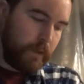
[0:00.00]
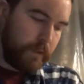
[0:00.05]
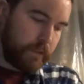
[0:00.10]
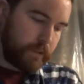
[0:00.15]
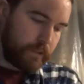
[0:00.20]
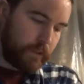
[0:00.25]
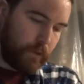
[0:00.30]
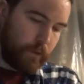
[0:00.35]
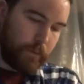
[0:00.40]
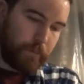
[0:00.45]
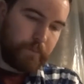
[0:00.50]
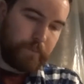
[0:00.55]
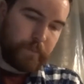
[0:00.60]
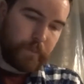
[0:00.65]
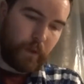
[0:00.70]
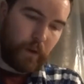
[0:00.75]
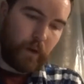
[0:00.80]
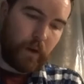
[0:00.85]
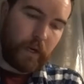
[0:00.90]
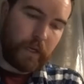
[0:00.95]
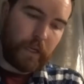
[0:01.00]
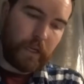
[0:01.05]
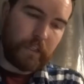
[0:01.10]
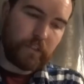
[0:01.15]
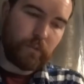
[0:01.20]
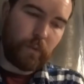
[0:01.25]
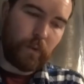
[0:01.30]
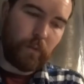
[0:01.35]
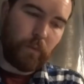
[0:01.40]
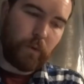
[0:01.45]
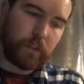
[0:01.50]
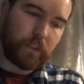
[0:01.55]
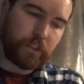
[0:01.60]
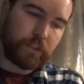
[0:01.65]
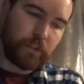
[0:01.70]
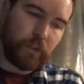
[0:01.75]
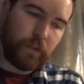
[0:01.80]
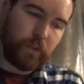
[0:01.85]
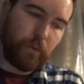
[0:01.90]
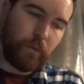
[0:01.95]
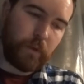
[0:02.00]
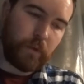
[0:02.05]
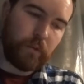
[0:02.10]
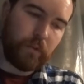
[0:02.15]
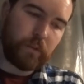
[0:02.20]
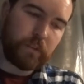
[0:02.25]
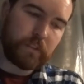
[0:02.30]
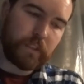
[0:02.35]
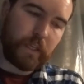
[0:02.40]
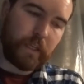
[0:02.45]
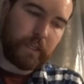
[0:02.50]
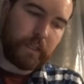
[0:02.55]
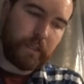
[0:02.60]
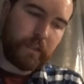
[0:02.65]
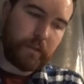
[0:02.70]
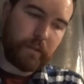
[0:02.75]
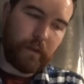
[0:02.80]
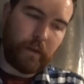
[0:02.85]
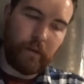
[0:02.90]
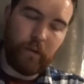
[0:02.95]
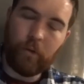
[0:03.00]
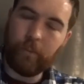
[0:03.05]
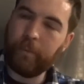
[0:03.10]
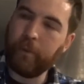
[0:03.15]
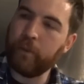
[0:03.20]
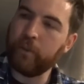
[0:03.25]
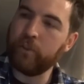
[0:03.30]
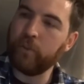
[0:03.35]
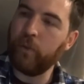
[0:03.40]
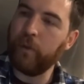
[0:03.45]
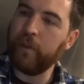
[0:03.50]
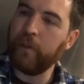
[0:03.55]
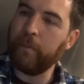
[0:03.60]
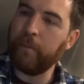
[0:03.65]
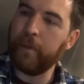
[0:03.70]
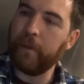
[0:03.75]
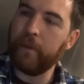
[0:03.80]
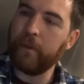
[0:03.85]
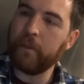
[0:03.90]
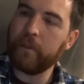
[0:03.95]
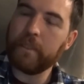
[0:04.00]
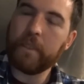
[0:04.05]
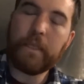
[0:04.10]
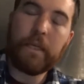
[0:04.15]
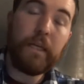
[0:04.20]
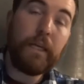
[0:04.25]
So, alright guys, well I wanted to show you what it looks like. I hope you're enjoying the build.